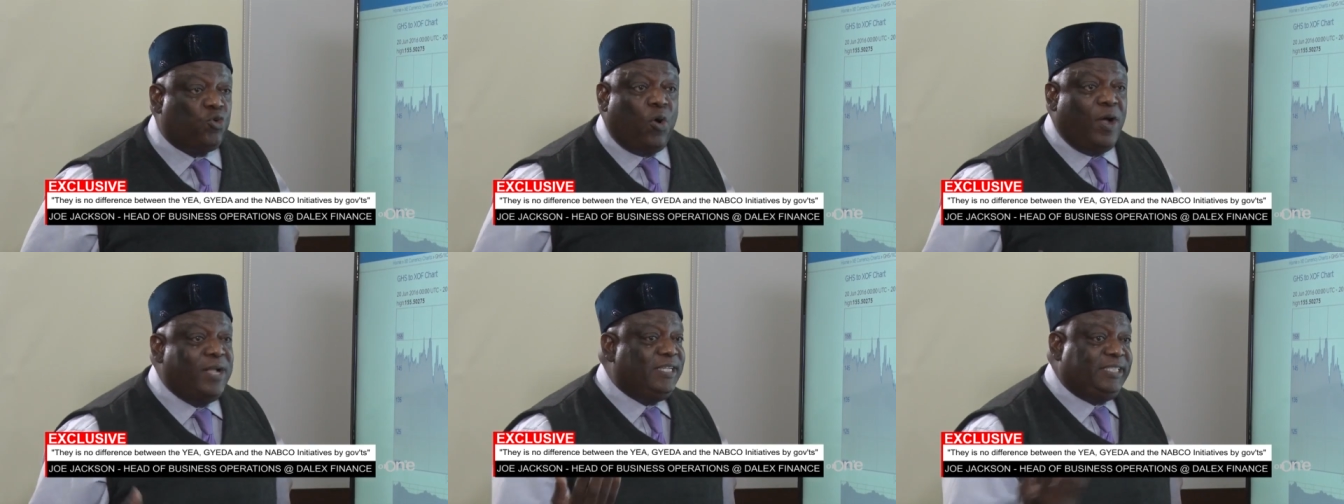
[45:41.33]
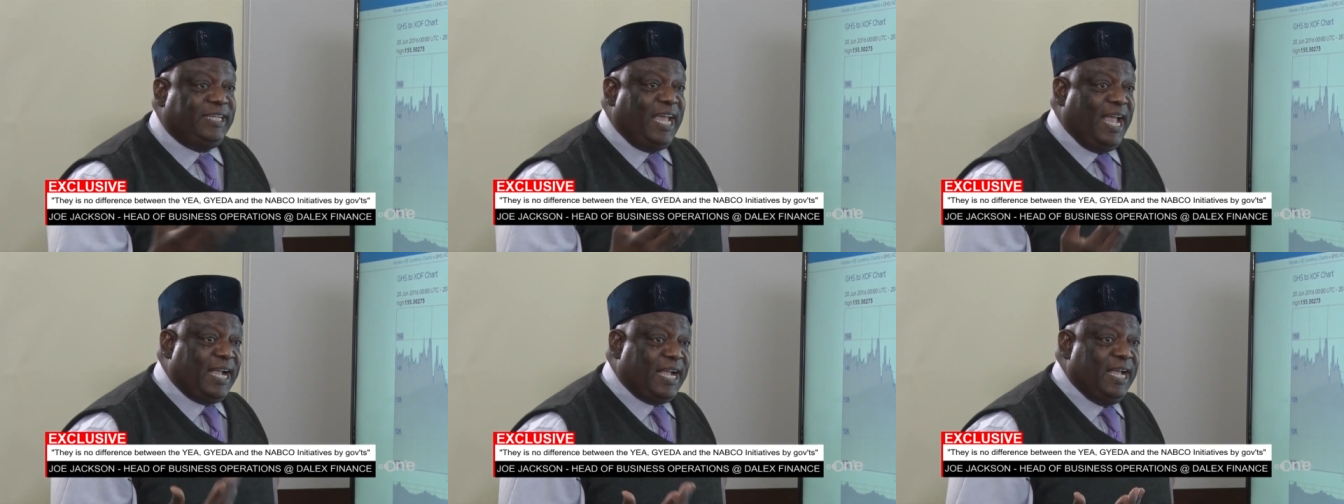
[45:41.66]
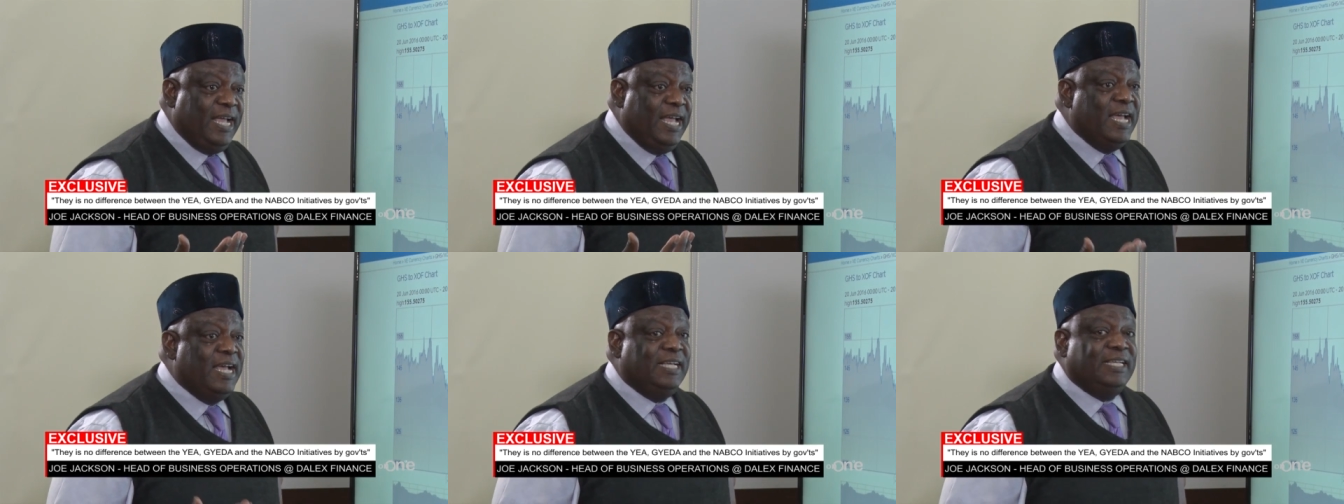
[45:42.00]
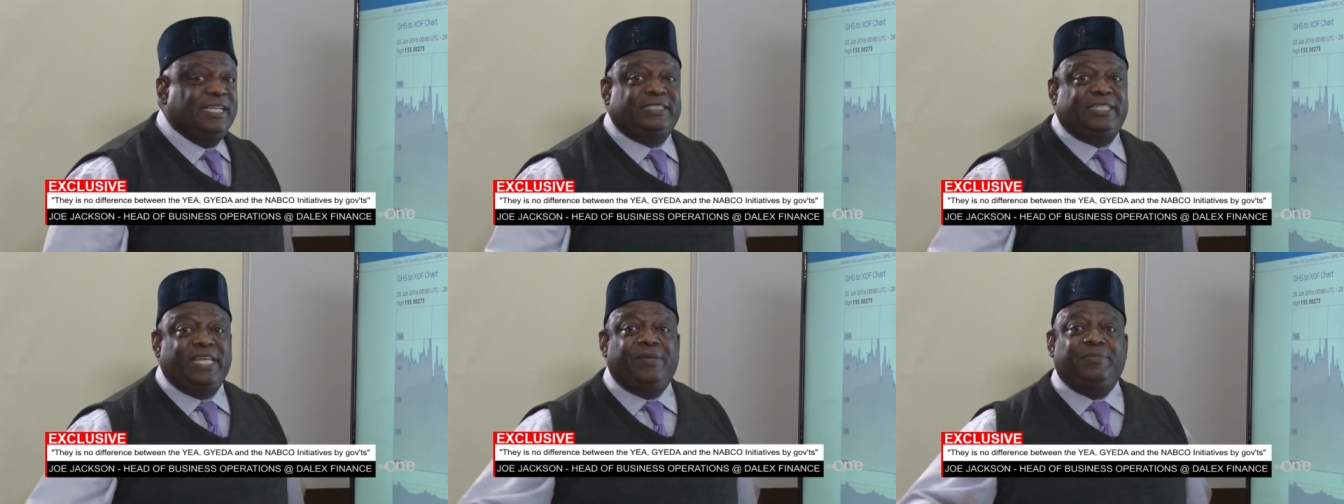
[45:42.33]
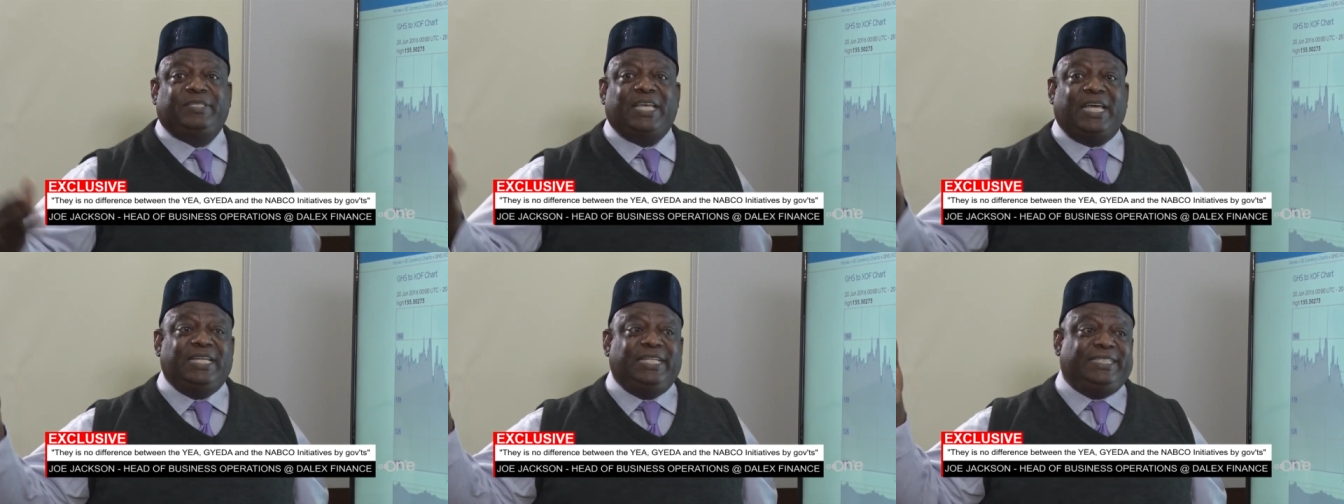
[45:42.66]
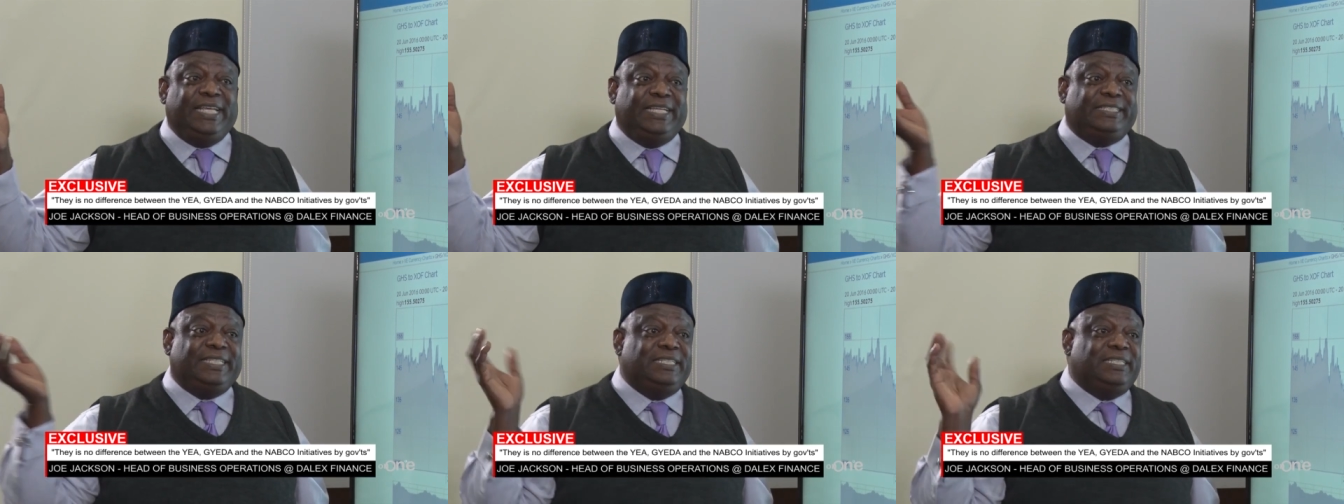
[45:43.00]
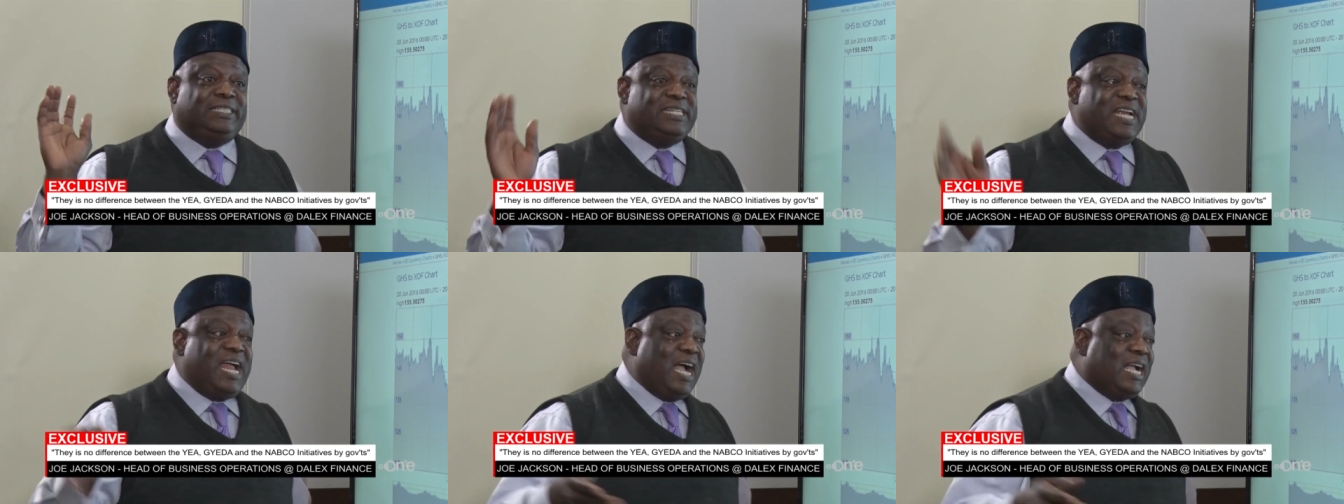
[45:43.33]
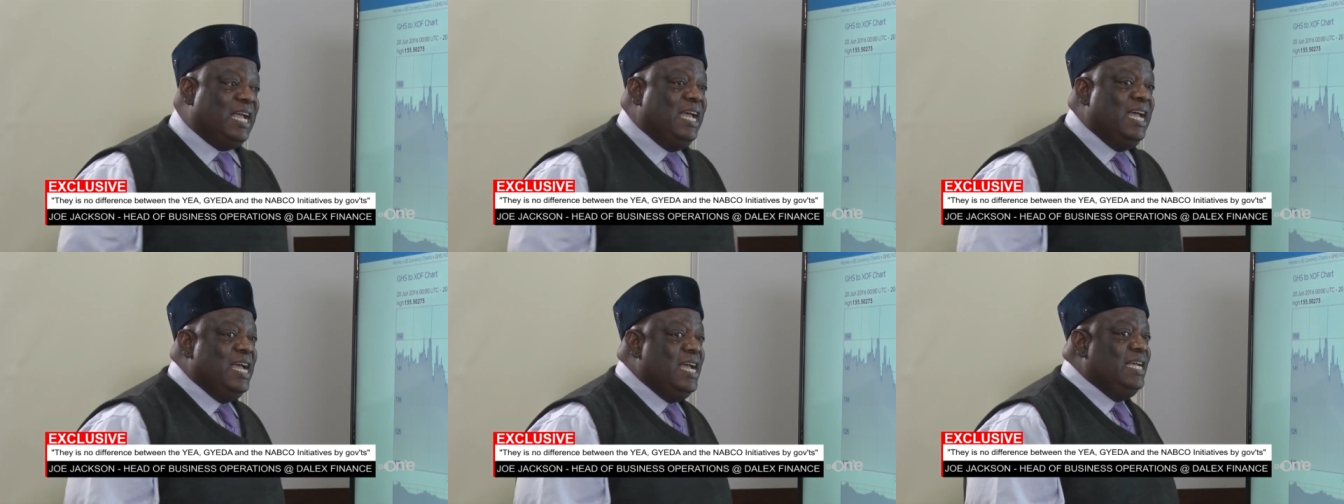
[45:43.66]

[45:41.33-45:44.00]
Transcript: Go and check. It's the same sanitation track.